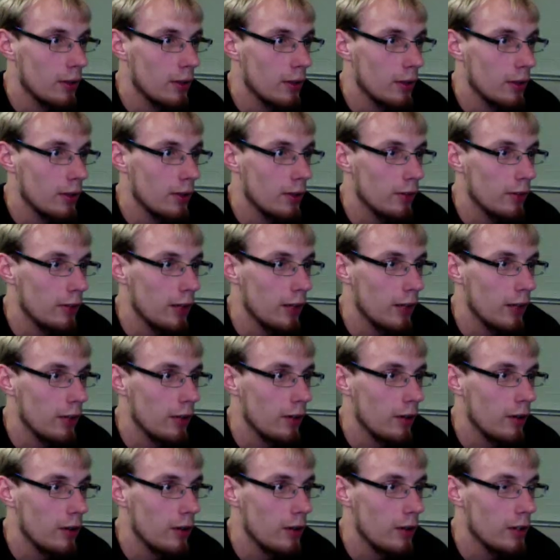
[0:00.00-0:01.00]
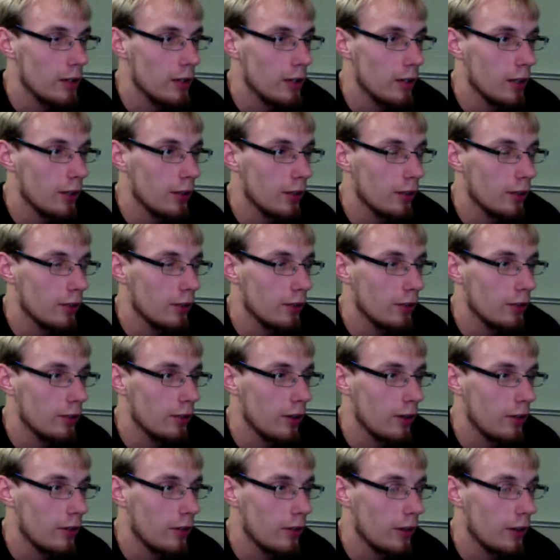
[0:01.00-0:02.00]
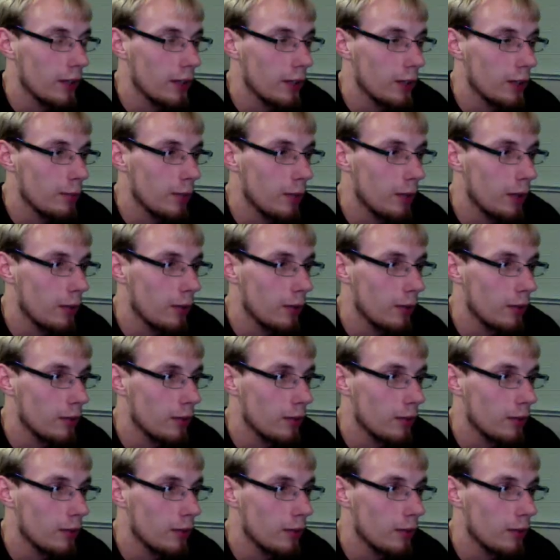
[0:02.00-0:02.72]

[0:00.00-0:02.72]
It's not nerdy until you start thinking about it.